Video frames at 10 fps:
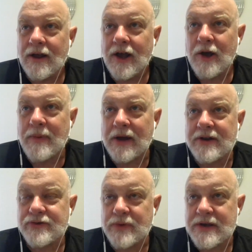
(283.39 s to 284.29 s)
about
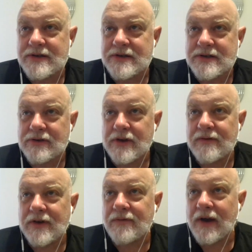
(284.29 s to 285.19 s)
his reasons. So
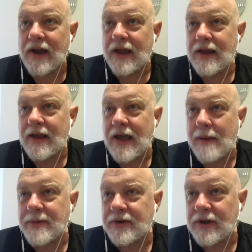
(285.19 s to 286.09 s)
even if I
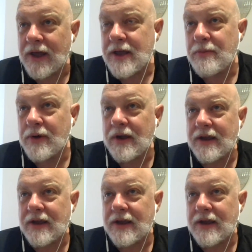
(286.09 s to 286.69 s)
happen to like a book,